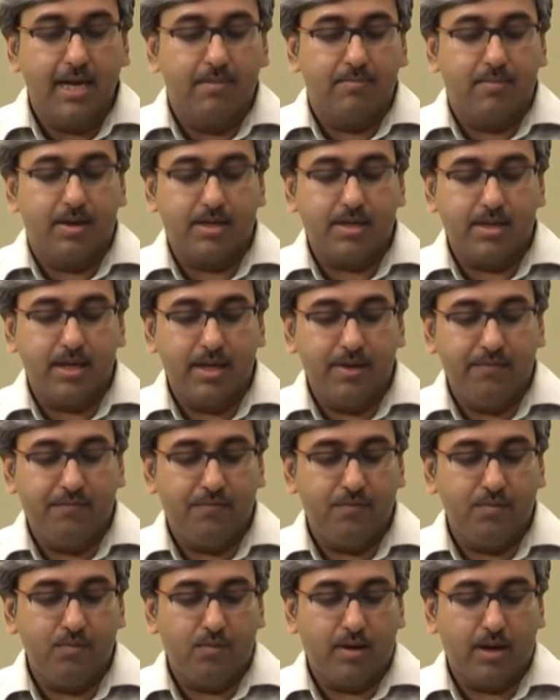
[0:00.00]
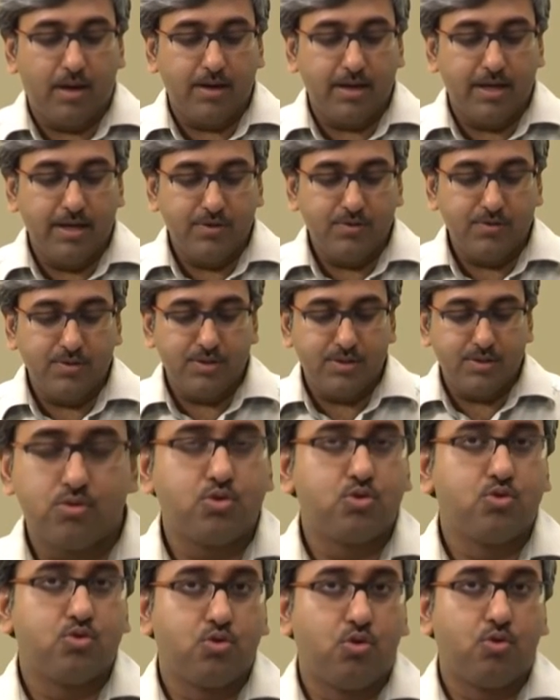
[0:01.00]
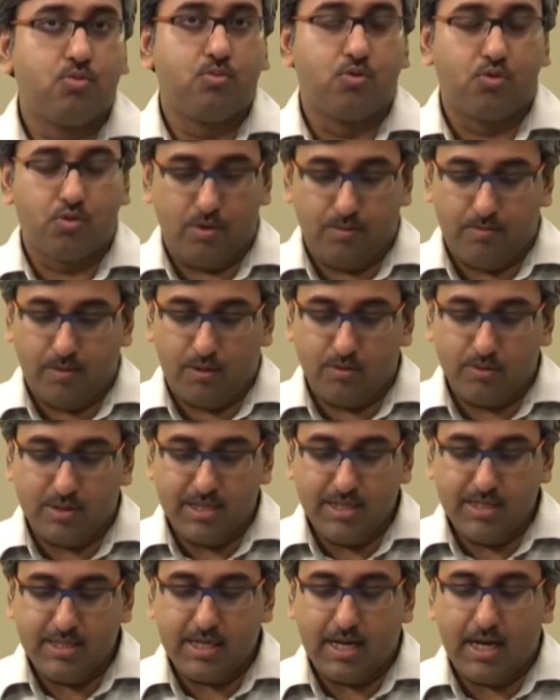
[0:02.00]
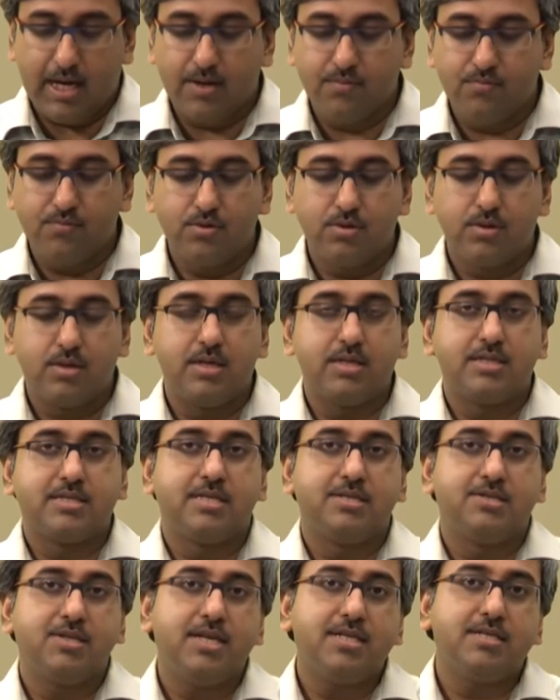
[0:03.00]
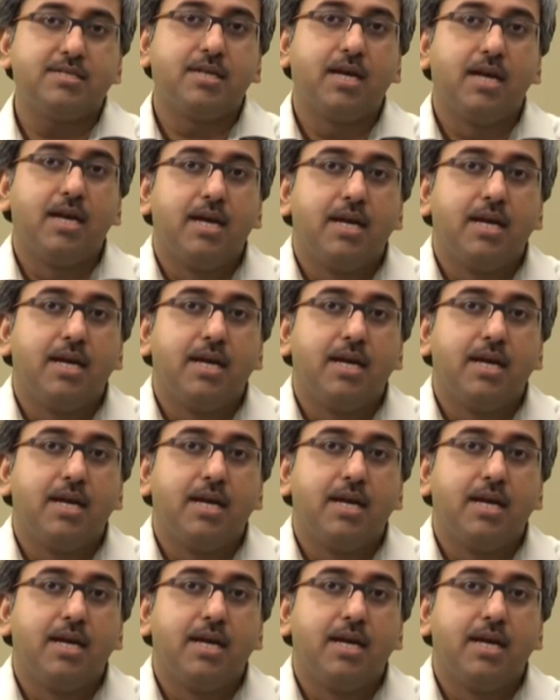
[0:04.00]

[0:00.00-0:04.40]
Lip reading: But if you are interested to know more about it, I would suggest